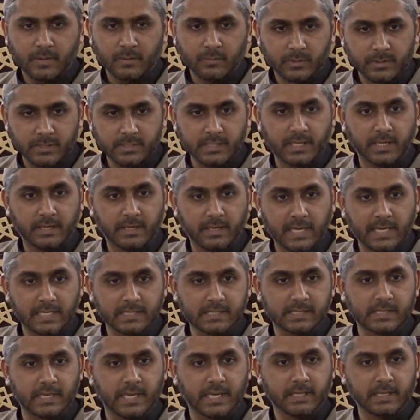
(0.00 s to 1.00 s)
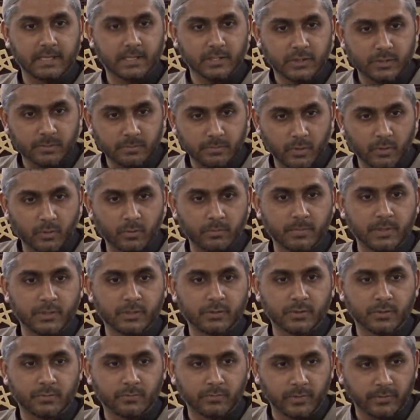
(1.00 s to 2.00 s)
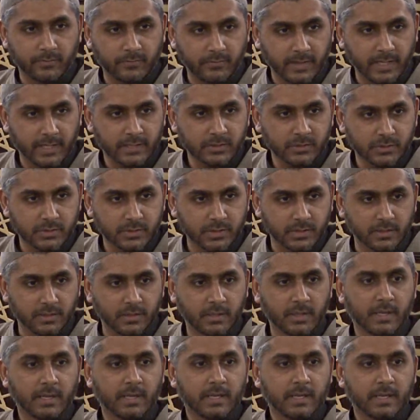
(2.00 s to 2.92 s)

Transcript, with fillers: we said last night, his moments of reflection